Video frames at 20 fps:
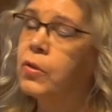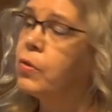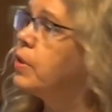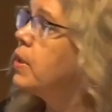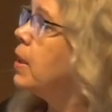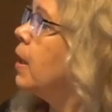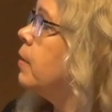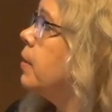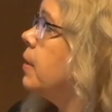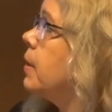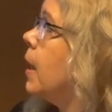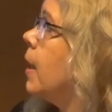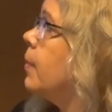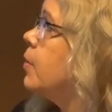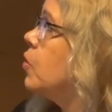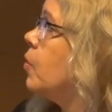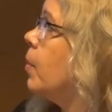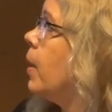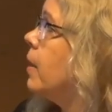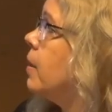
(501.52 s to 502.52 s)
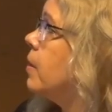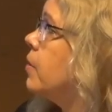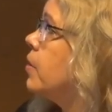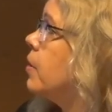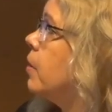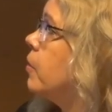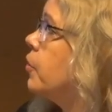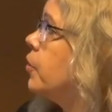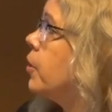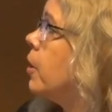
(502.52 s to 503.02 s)
cell types. Somatic
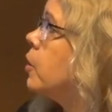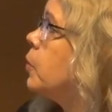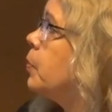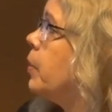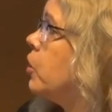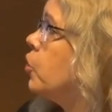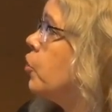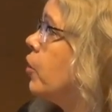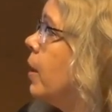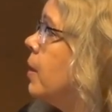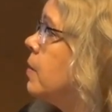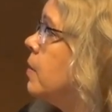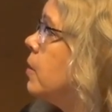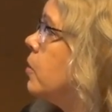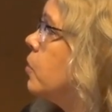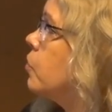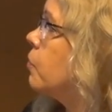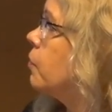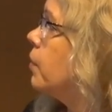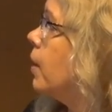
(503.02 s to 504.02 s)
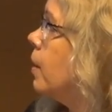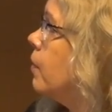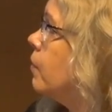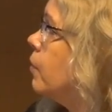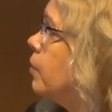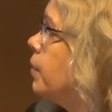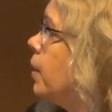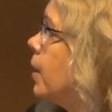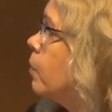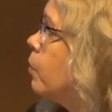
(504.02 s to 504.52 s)
cells are specialized in
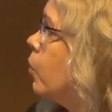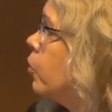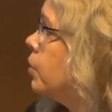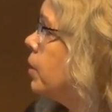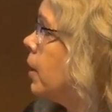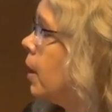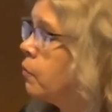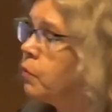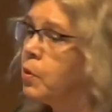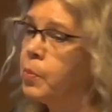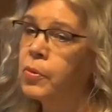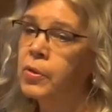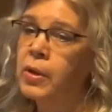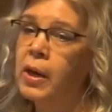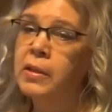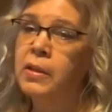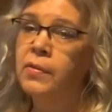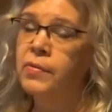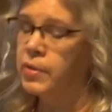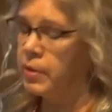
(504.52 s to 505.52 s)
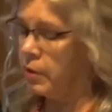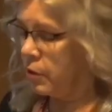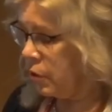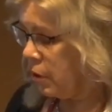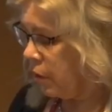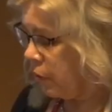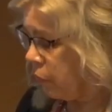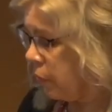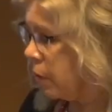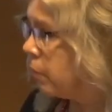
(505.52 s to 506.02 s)
survival. They are motile reproductive cells.
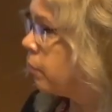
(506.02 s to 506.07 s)
They grow